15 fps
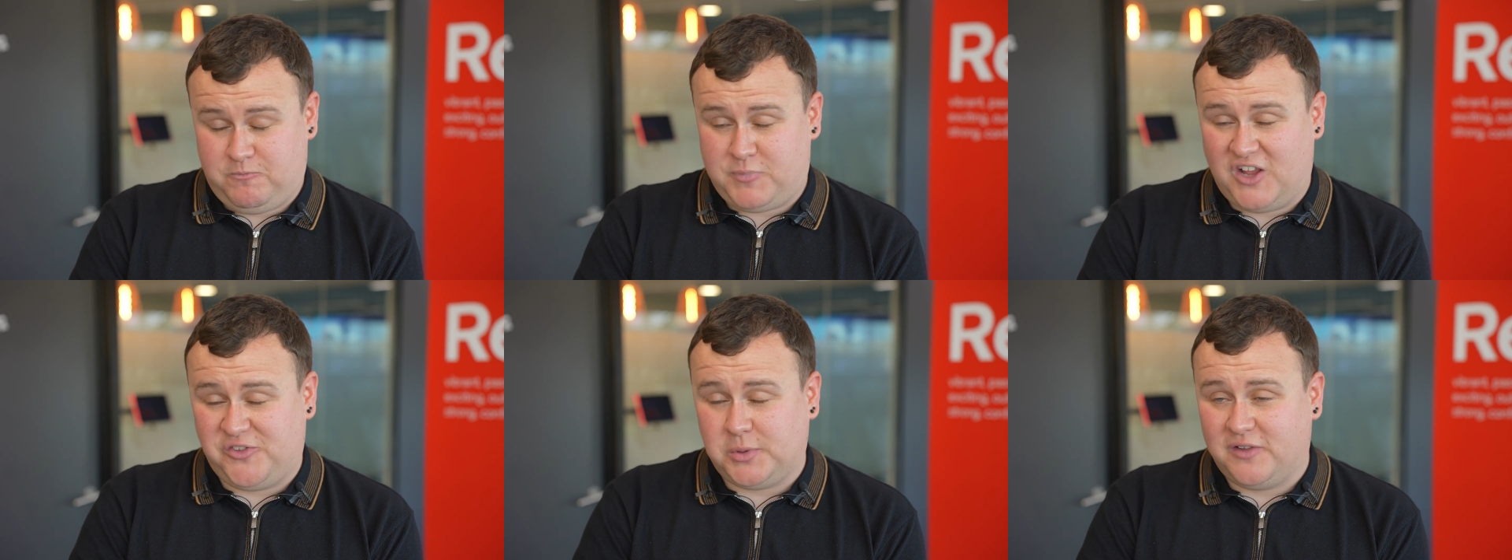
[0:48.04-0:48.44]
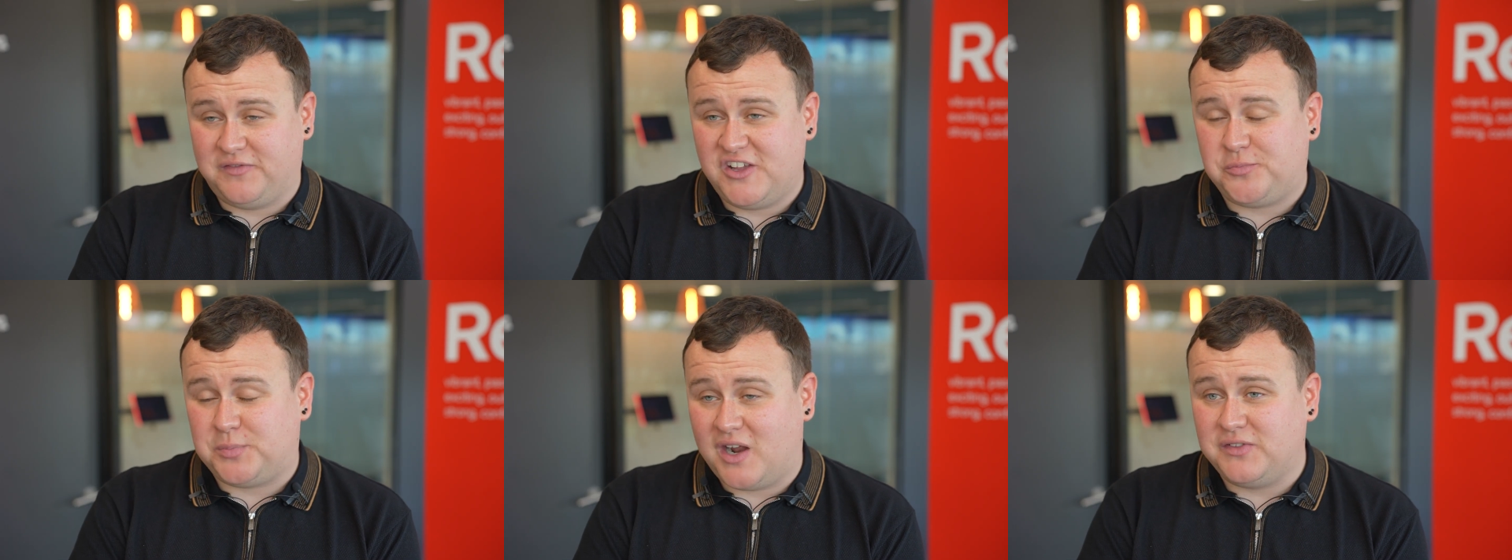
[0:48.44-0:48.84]
principle
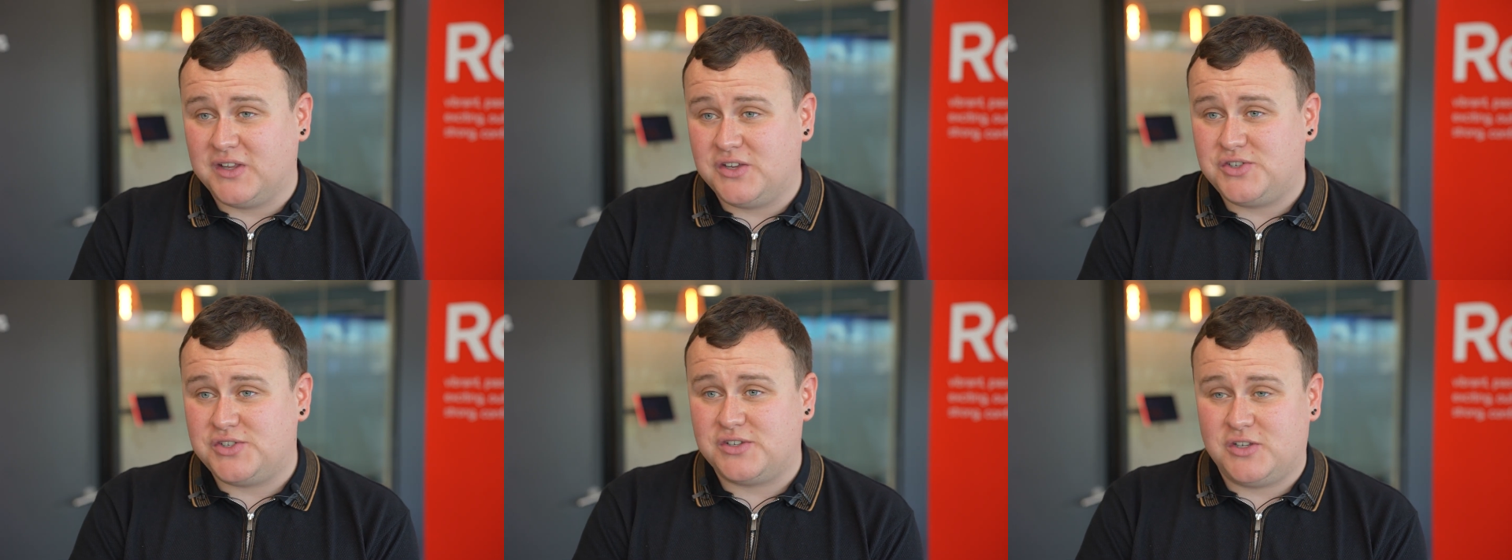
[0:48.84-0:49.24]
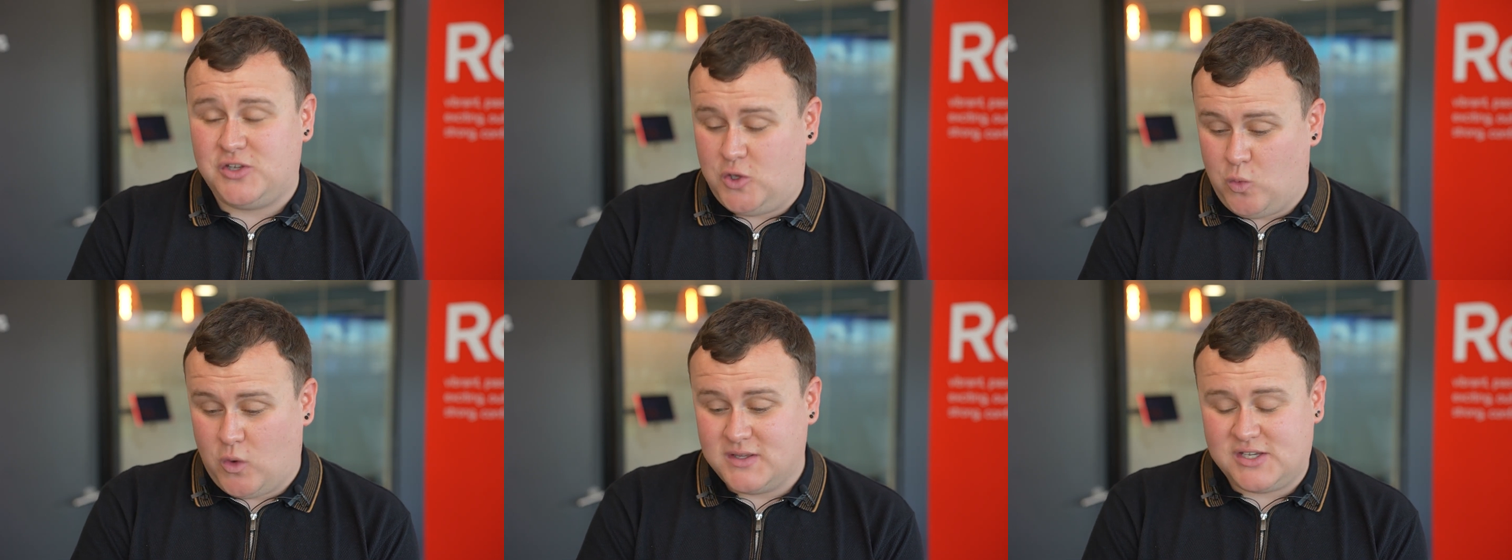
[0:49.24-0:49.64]
of least privilege,
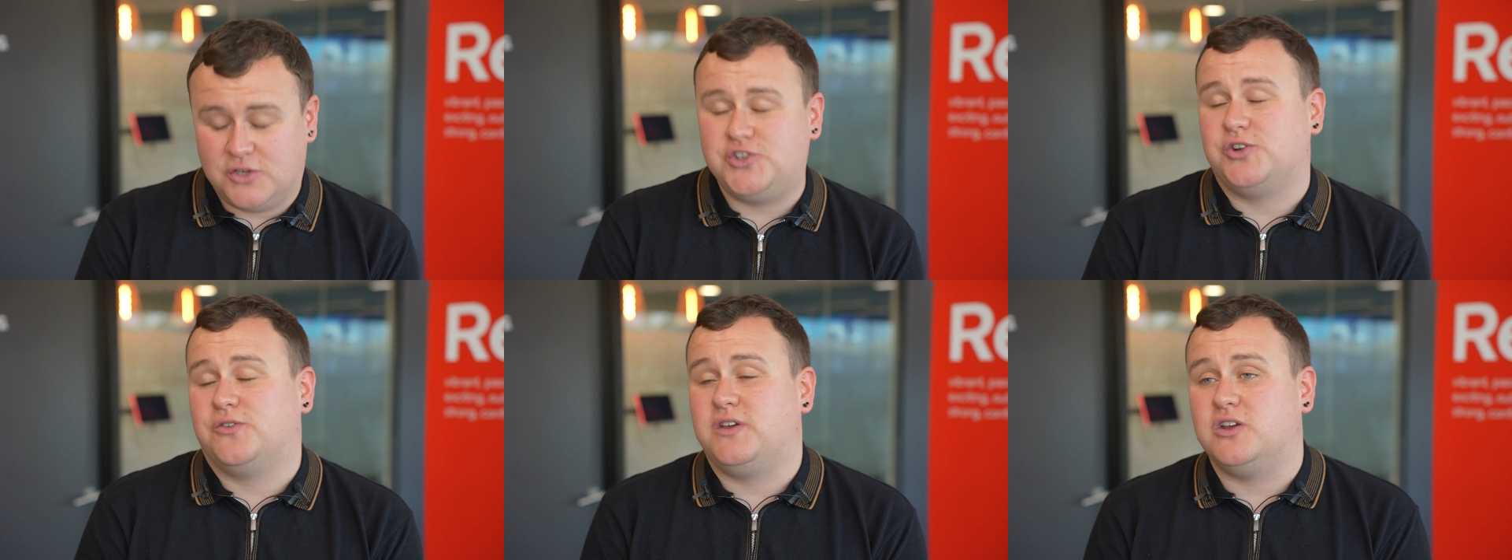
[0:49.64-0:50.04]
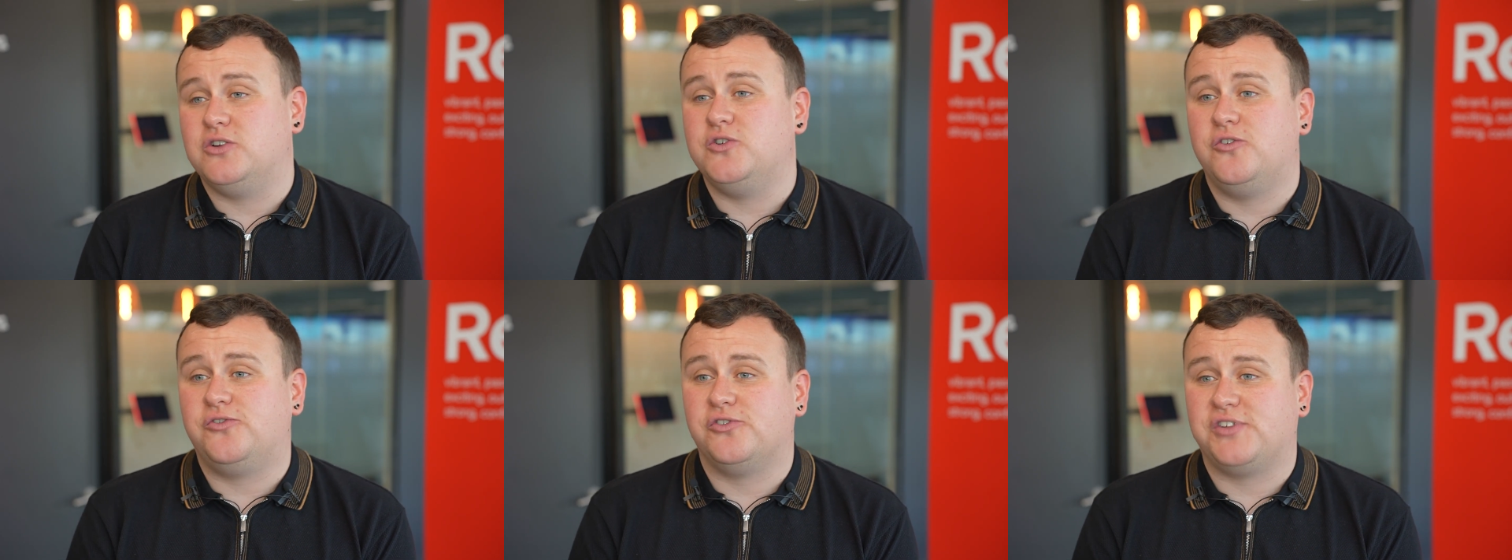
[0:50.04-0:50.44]
you want to ensure that
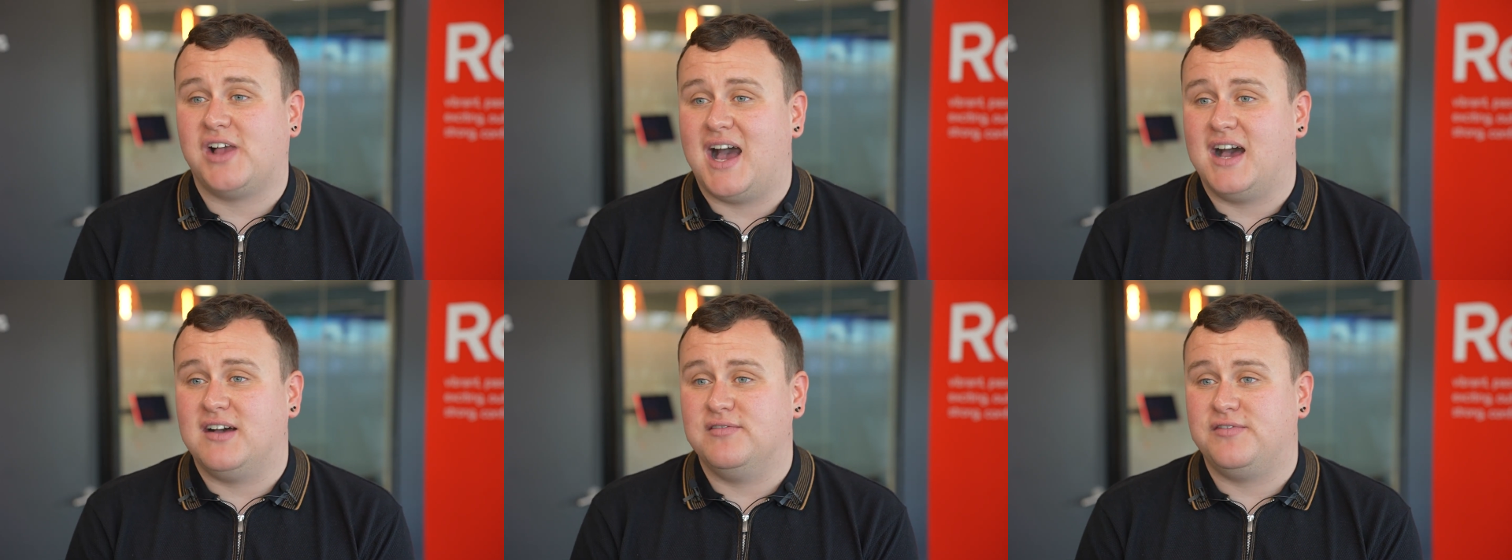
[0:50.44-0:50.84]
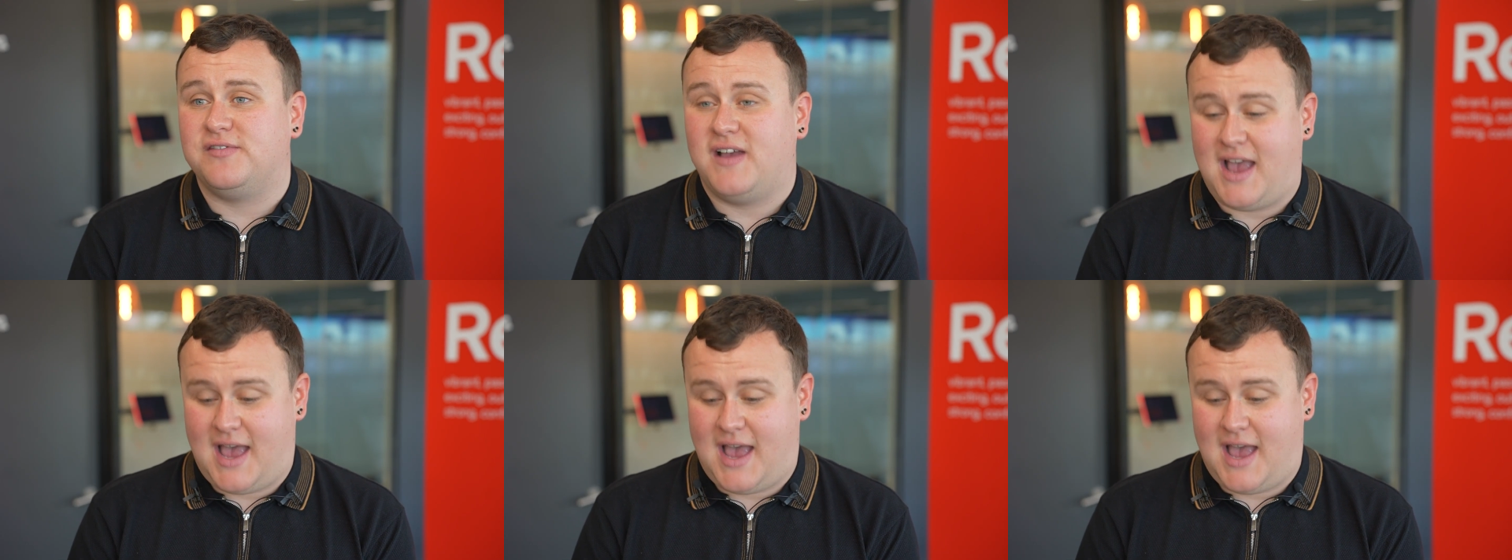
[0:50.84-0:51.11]
your users have